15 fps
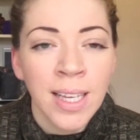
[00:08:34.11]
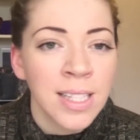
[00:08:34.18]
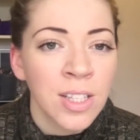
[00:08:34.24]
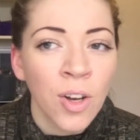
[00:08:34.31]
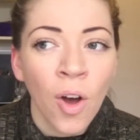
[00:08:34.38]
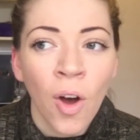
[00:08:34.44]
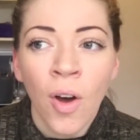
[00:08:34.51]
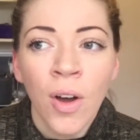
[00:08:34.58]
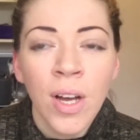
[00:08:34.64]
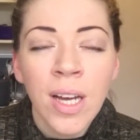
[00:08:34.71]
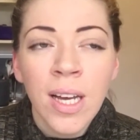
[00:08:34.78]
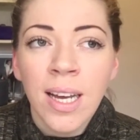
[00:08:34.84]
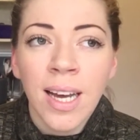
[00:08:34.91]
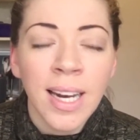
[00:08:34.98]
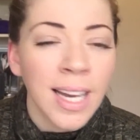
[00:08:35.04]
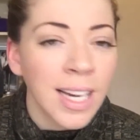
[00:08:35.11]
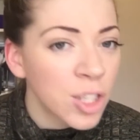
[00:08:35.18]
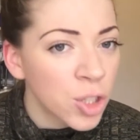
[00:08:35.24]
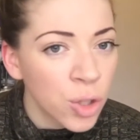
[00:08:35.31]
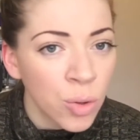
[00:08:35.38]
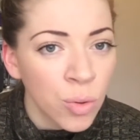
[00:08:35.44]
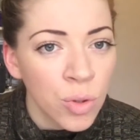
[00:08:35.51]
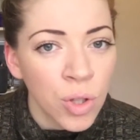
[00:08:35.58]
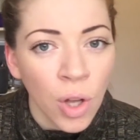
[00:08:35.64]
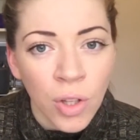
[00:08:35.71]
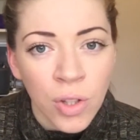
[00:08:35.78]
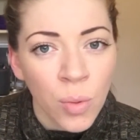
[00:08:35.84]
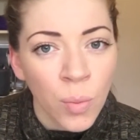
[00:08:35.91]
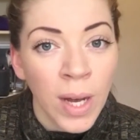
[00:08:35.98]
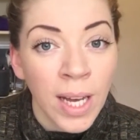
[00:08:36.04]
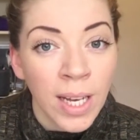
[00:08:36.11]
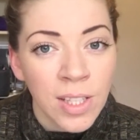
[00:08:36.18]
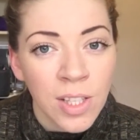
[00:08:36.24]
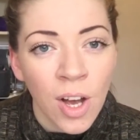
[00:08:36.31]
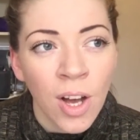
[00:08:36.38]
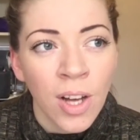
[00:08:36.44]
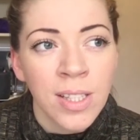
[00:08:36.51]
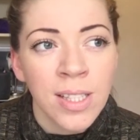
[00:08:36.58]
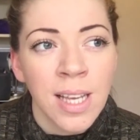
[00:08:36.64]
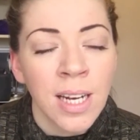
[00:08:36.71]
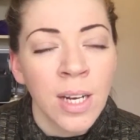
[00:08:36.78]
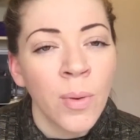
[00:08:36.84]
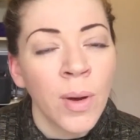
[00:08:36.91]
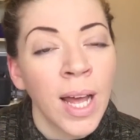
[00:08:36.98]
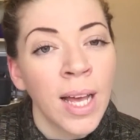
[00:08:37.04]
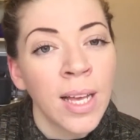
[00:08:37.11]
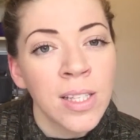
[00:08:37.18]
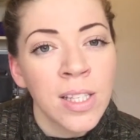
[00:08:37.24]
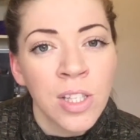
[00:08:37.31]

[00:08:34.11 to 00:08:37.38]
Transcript: It's not an excuse not to work as hard as anyone else.